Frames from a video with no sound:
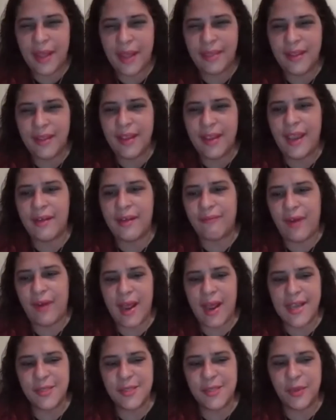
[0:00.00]
think at
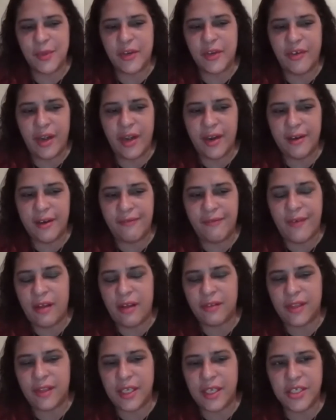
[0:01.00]
RISE, we created a
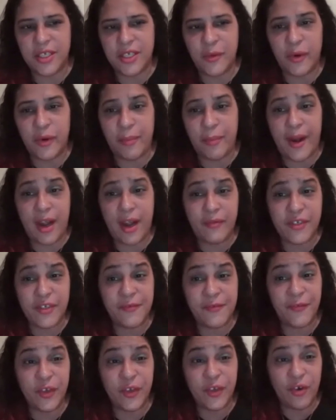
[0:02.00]
foundation where
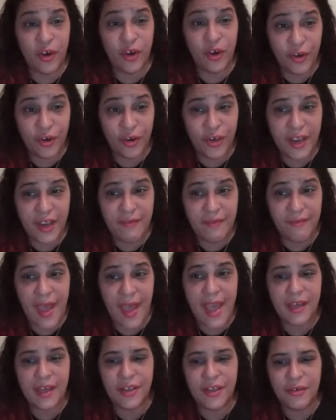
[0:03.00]
parents feel heard and
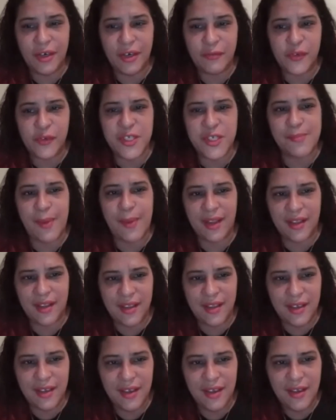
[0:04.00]
valued and
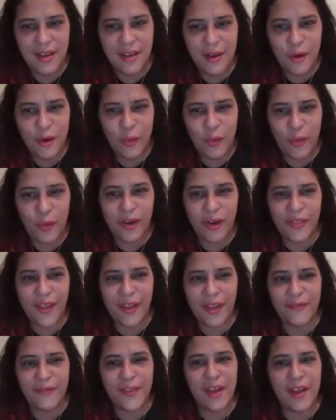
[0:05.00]
respected, where
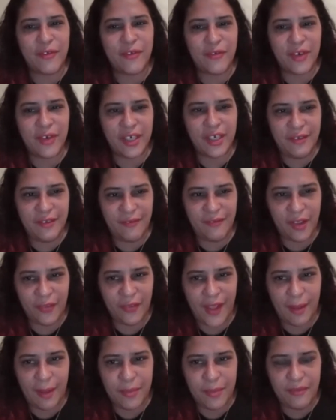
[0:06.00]
they've never really felt
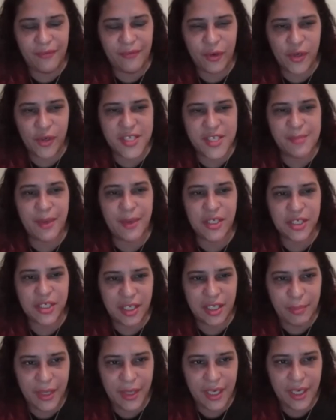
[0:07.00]
that before,
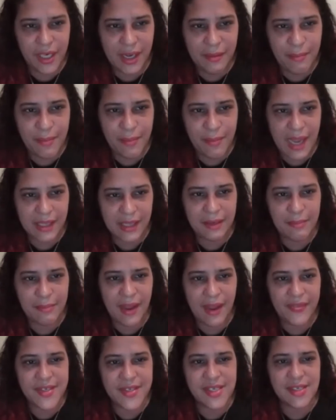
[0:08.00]
especially being impacted
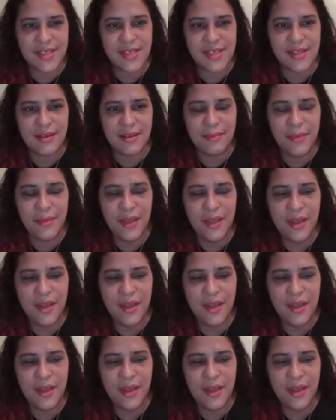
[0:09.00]
by the system.